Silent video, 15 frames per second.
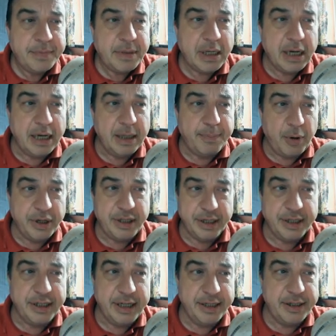And the point of
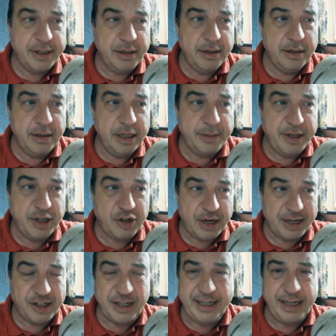this is, it's been
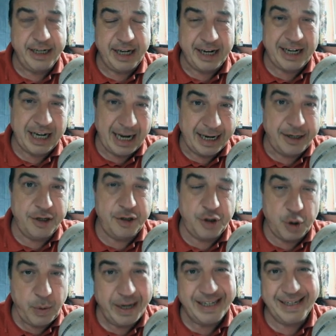translated to Llan
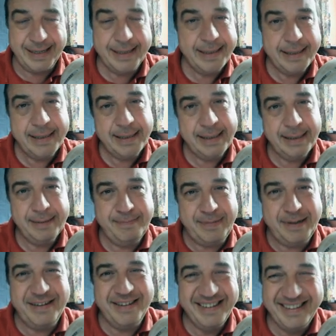Twit.
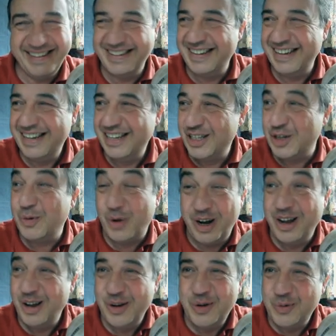So what
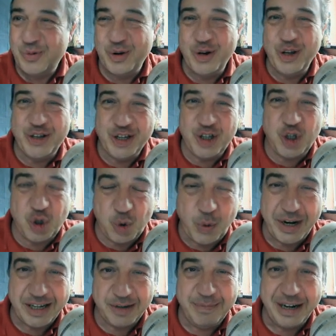on earth is
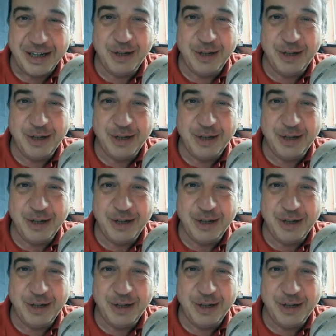twit meant to